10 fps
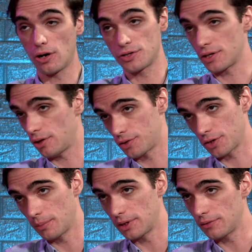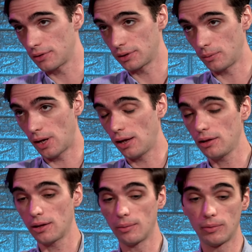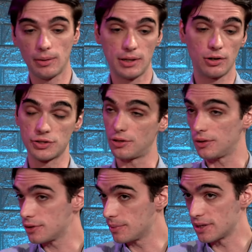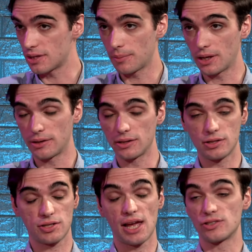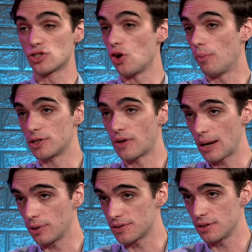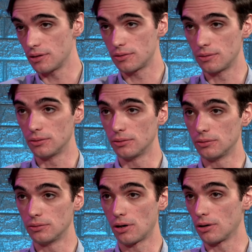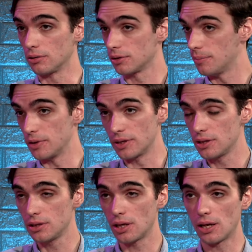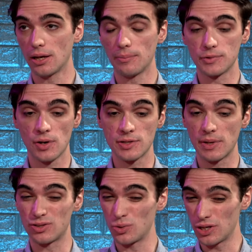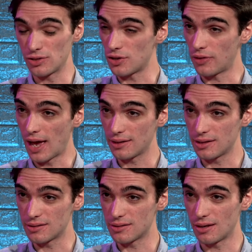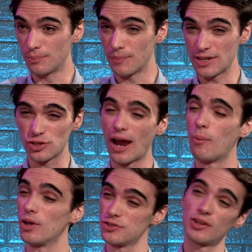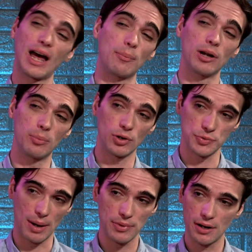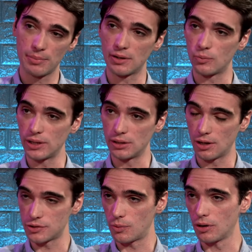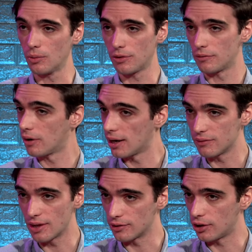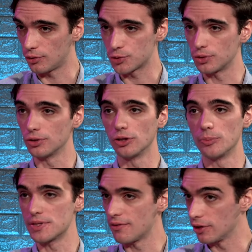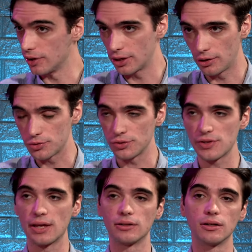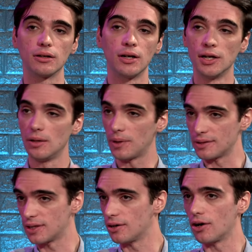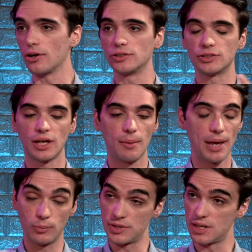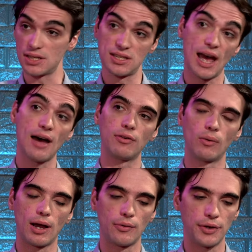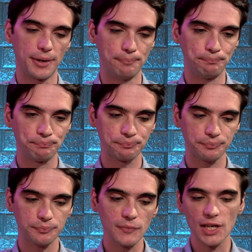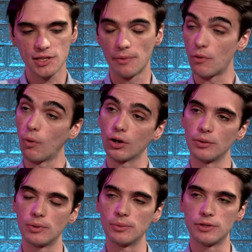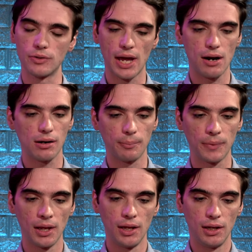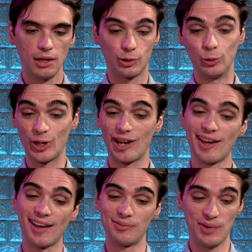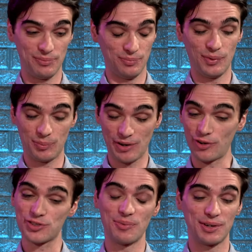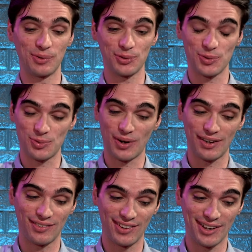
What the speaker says: Arts and Culture Committee for a little while. Arts and Culture being something I think that just adds so much vibrancy to our community. So I spent 2 years on that as, I was the Library Board's rep there, but we got to work with a variety of the other cultural groups, Evergreen Cultural Center, Place des Arts, and with city staff around some of the work that we would do there, including one of my first committee roles was around